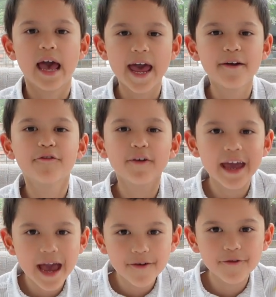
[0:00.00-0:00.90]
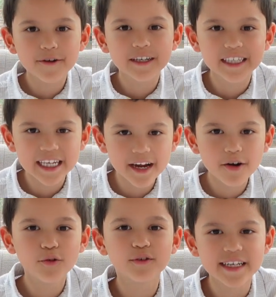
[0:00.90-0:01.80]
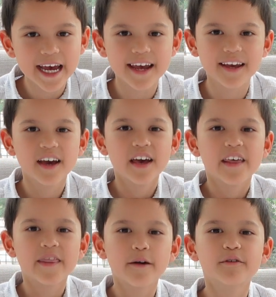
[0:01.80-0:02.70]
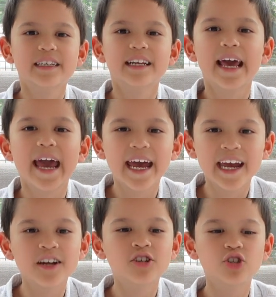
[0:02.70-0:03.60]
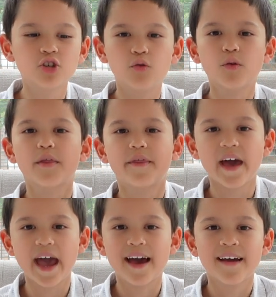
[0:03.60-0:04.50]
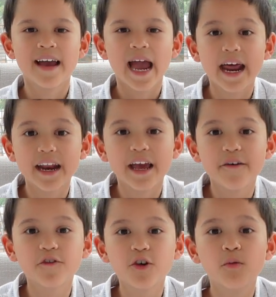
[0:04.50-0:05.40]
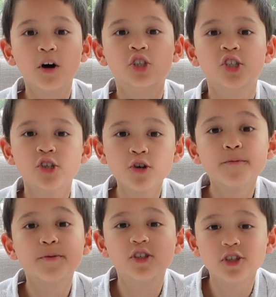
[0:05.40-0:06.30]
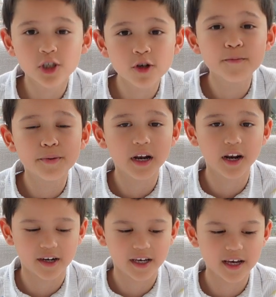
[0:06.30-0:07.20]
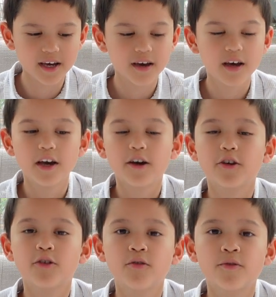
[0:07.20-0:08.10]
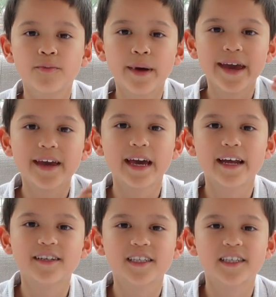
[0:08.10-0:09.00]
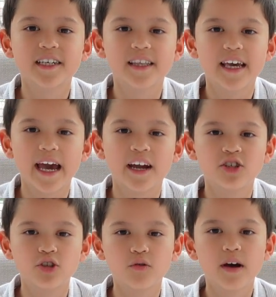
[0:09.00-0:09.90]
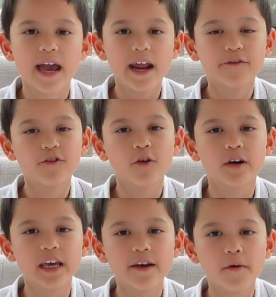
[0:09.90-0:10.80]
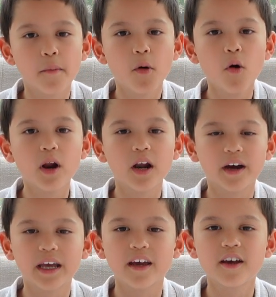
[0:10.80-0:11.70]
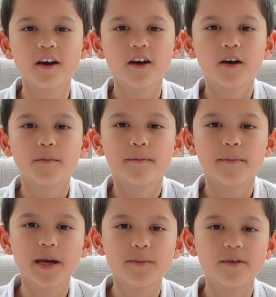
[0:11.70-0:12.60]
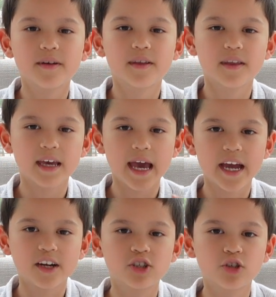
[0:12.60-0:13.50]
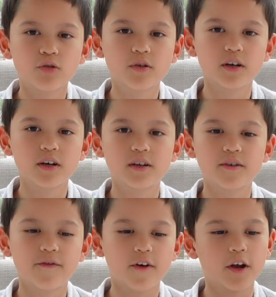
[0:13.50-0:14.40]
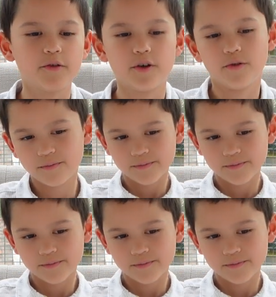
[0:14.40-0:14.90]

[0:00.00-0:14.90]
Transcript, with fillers: Every, every single day there is an angel there, and if you are super, super lucky, you may get to see the angel, and if you're even more lucky, maybe the angel could follow you.